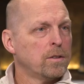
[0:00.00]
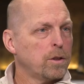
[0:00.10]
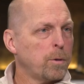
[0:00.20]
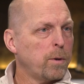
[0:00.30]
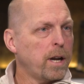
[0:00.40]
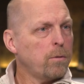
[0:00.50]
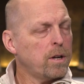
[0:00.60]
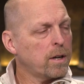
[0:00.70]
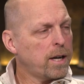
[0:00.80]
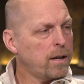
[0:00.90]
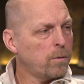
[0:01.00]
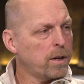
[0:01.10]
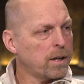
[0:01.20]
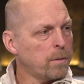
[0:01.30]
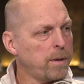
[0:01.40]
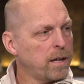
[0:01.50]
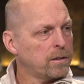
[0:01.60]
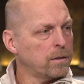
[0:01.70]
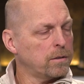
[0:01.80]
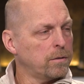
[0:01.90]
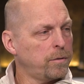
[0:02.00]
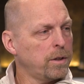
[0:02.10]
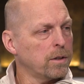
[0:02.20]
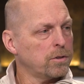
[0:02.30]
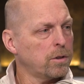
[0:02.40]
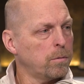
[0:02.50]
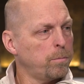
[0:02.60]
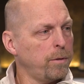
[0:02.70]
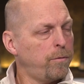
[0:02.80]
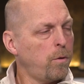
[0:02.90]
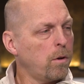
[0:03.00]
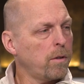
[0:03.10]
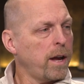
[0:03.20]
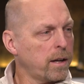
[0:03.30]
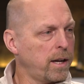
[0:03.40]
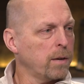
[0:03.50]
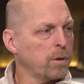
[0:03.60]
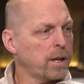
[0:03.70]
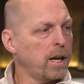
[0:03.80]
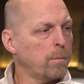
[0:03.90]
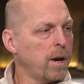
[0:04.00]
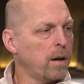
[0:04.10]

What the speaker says: So, but wait, I kind of wanted to get back to Phil. So before that camera came